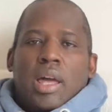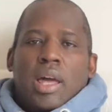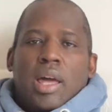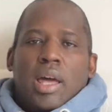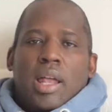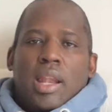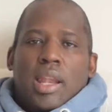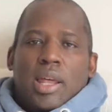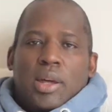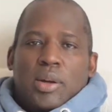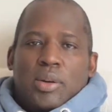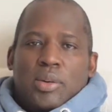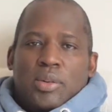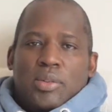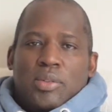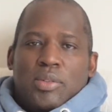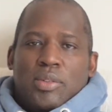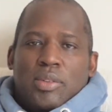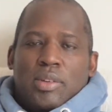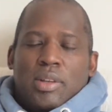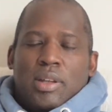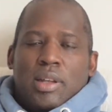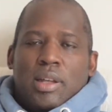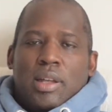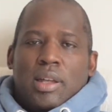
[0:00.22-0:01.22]
Hello,
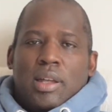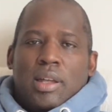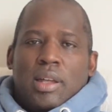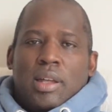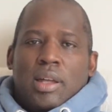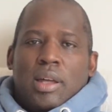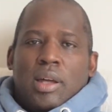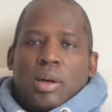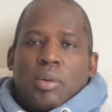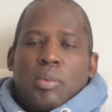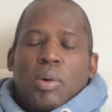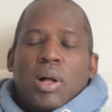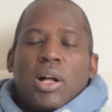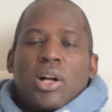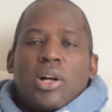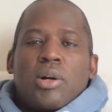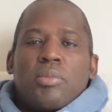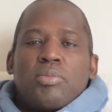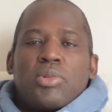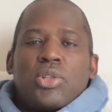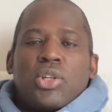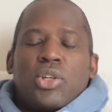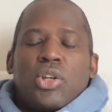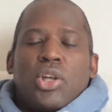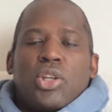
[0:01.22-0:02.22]

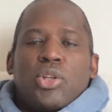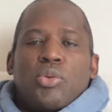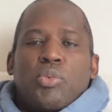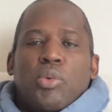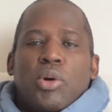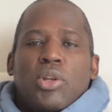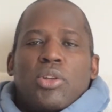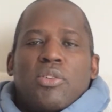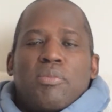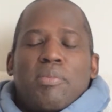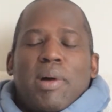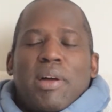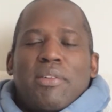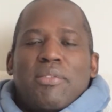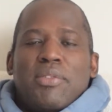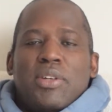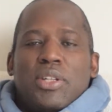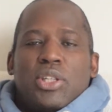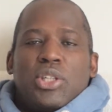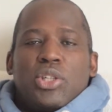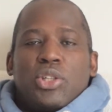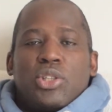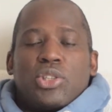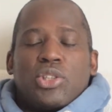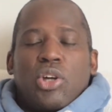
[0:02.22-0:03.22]
welcome to another one of my
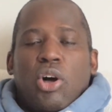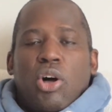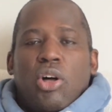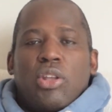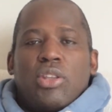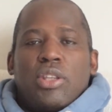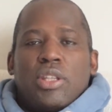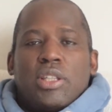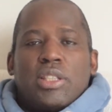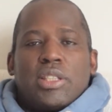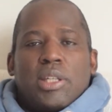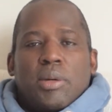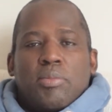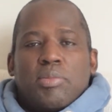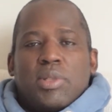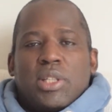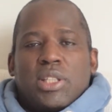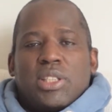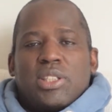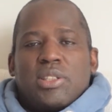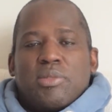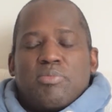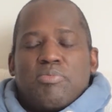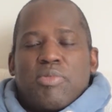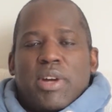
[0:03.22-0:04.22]
videos on the
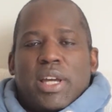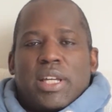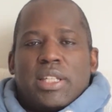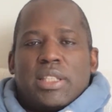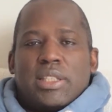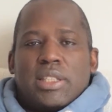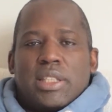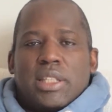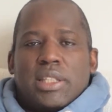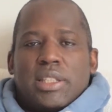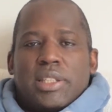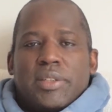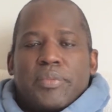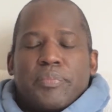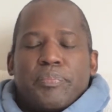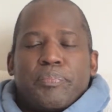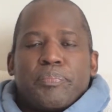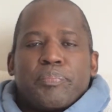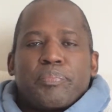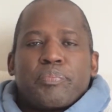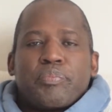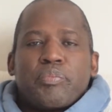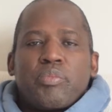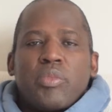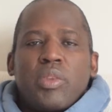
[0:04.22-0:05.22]
subject of Brexit.
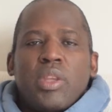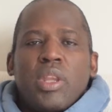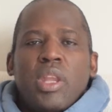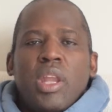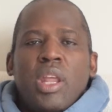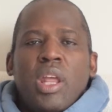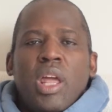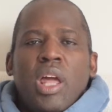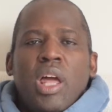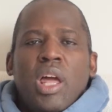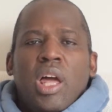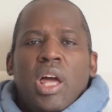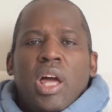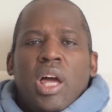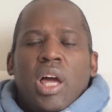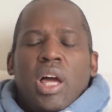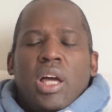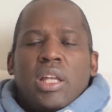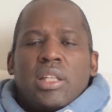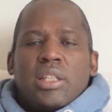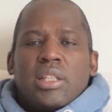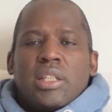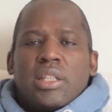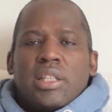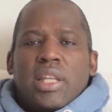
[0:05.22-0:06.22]

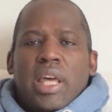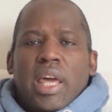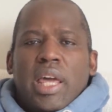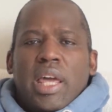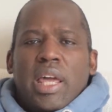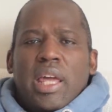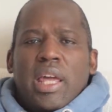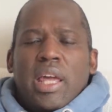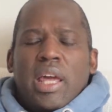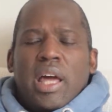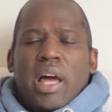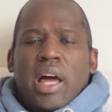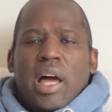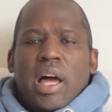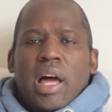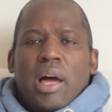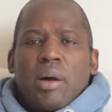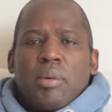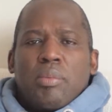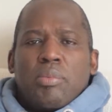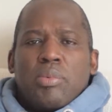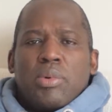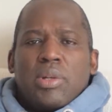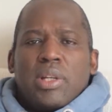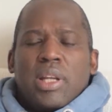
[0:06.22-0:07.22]
Today, I
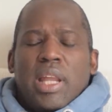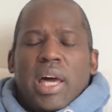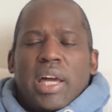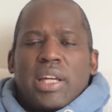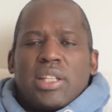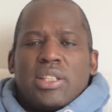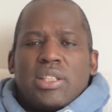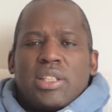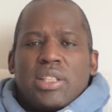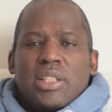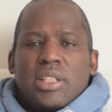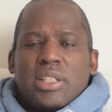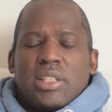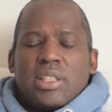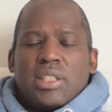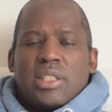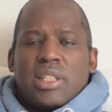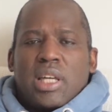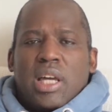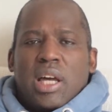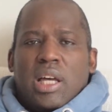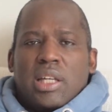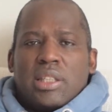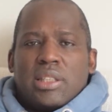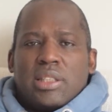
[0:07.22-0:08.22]
would like to
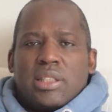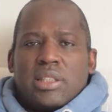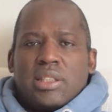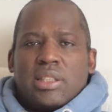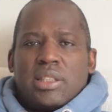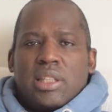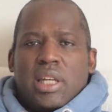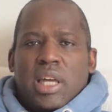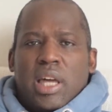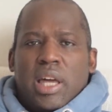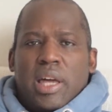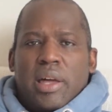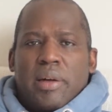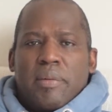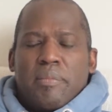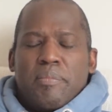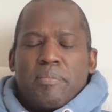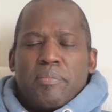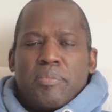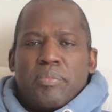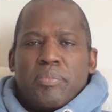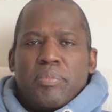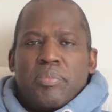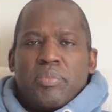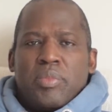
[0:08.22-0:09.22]
discuss,
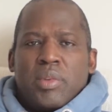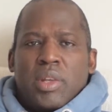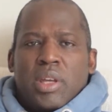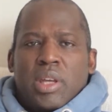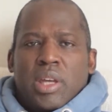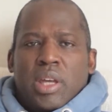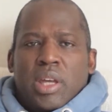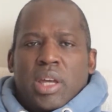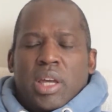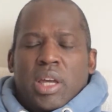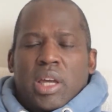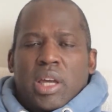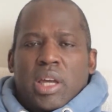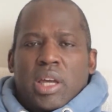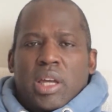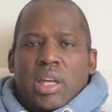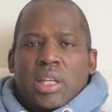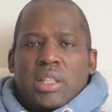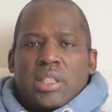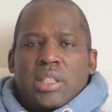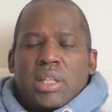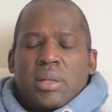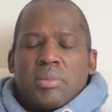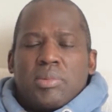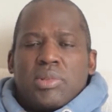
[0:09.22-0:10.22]
in
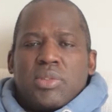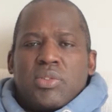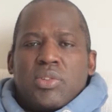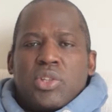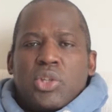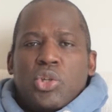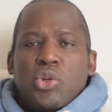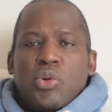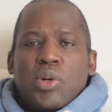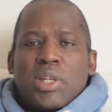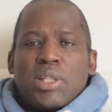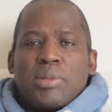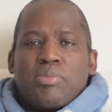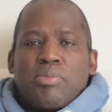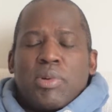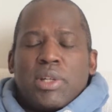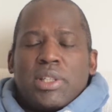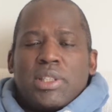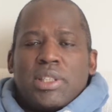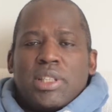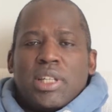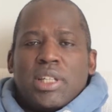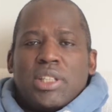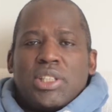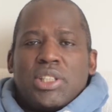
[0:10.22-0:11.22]
terms of the US
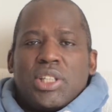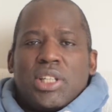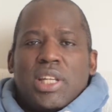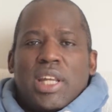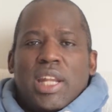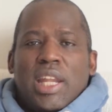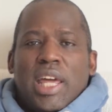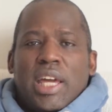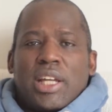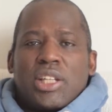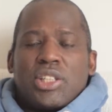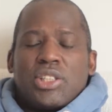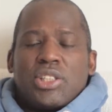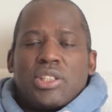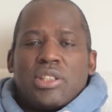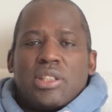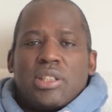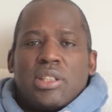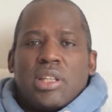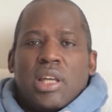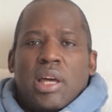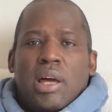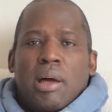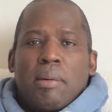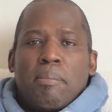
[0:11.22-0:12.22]
presidential
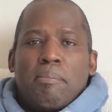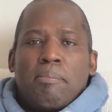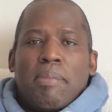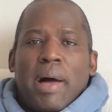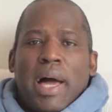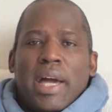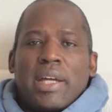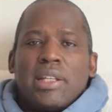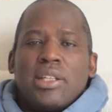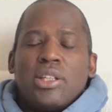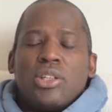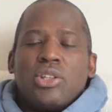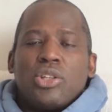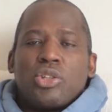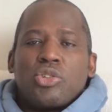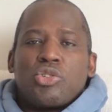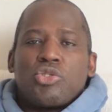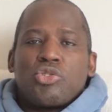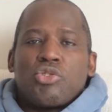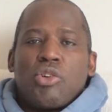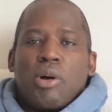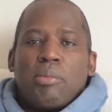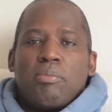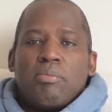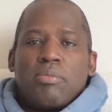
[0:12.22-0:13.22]
election, Biden or
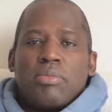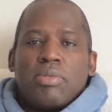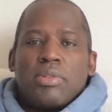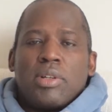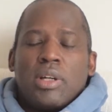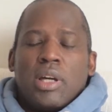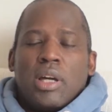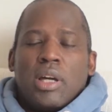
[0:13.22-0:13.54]
Trump,